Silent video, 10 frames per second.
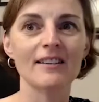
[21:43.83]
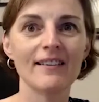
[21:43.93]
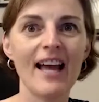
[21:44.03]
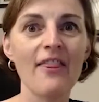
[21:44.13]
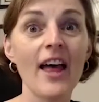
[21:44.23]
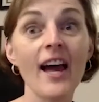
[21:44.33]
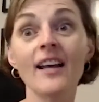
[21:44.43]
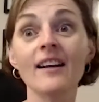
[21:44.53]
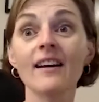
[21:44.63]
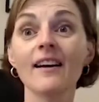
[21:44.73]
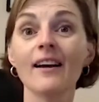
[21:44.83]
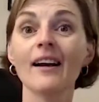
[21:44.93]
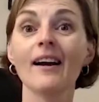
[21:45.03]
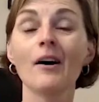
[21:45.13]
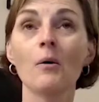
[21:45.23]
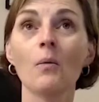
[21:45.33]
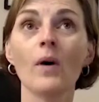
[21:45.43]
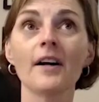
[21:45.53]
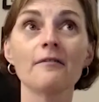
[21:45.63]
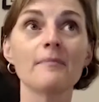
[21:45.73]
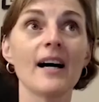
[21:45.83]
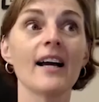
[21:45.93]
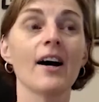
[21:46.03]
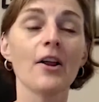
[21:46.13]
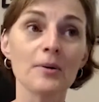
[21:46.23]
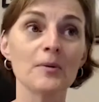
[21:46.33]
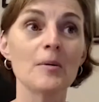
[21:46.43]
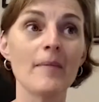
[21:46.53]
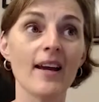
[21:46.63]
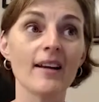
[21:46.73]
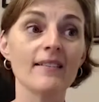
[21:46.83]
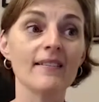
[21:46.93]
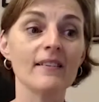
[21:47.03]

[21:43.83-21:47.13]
And then one of my other roommates